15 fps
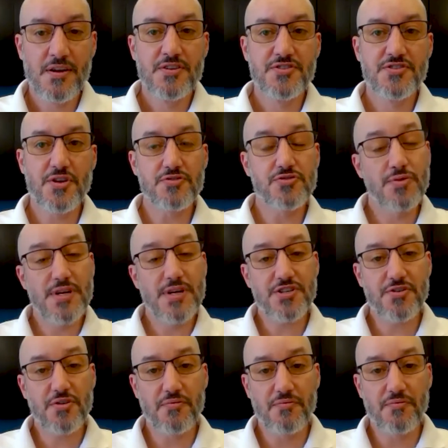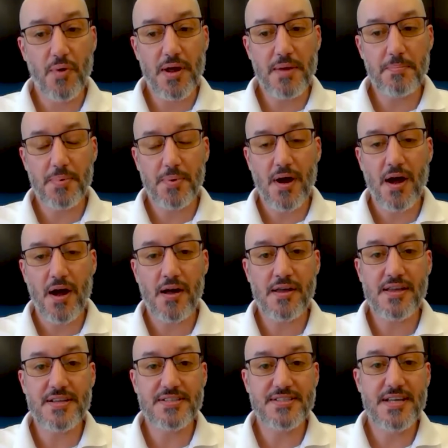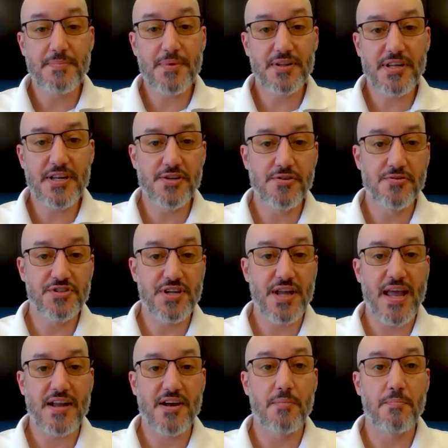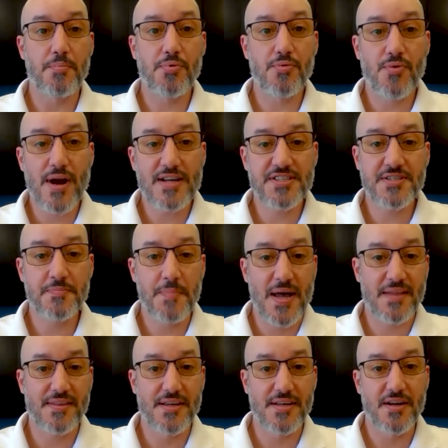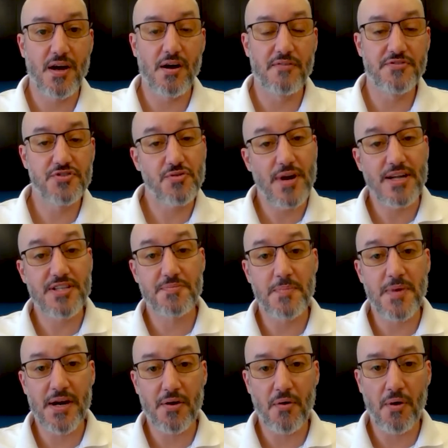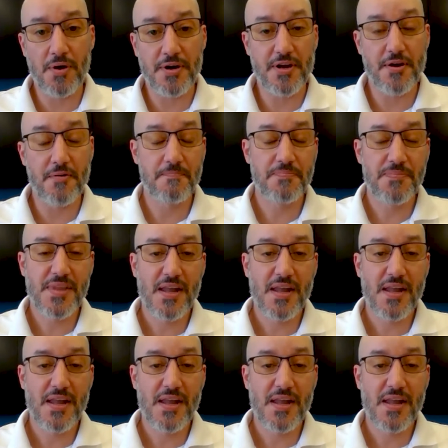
So traditional VoIP typically used a compressed method of transmitting audio.